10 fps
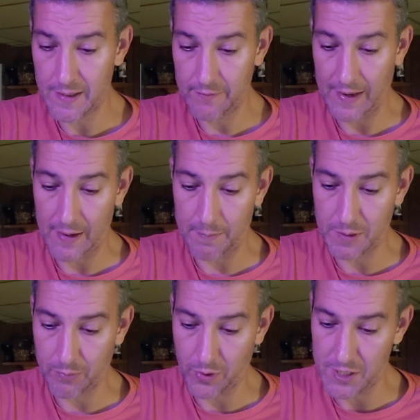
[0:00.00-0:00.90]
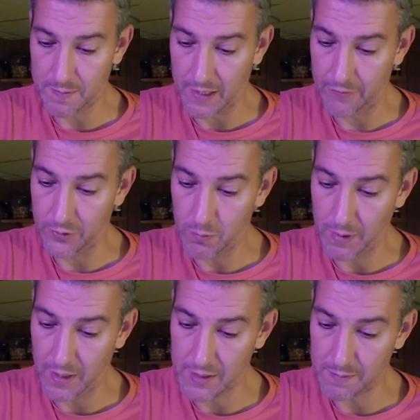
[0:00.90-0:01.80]
They've upped the price by a few
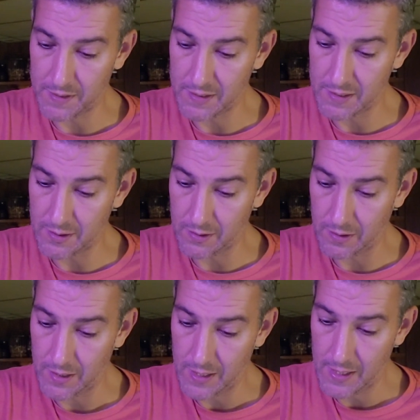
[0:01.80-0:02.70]
bucks, but still